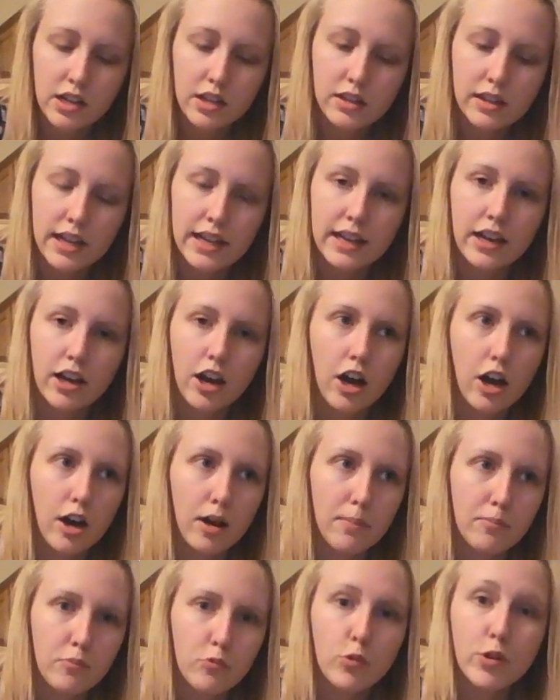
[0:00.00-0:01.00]
like
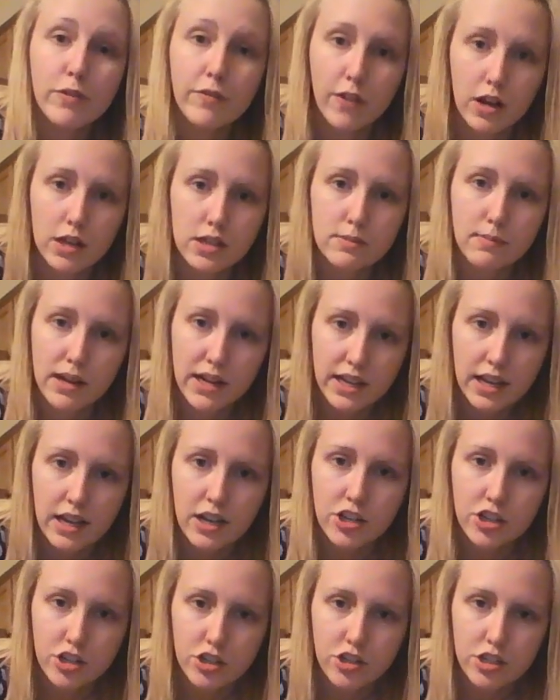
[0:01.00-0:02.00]
reflux
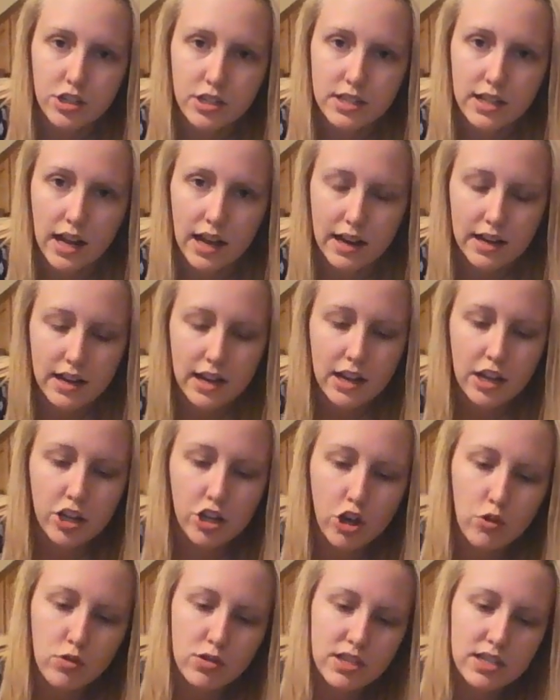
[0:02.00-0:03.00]
medication she's on,
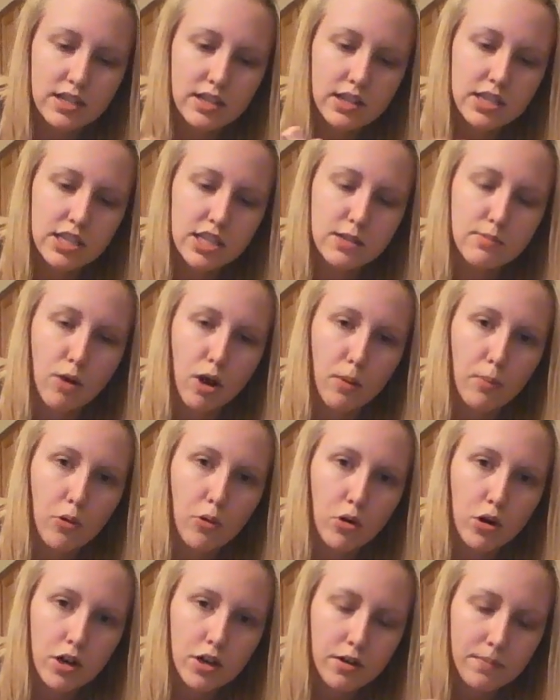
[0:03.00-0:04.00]
goes into this small
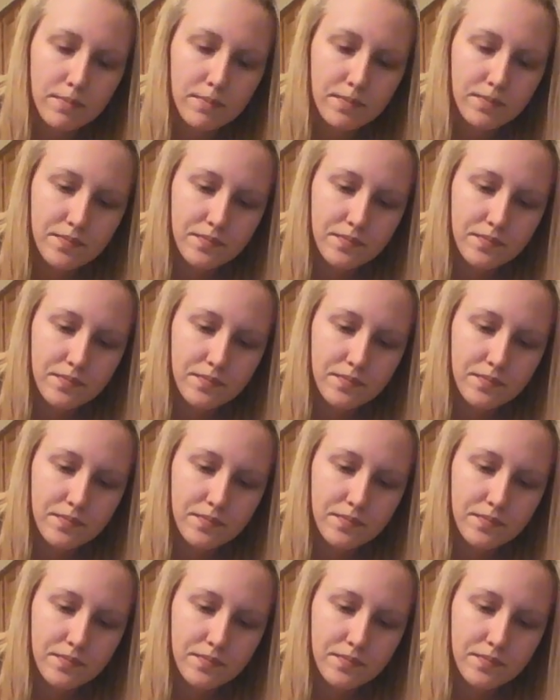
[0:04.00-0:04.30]
port.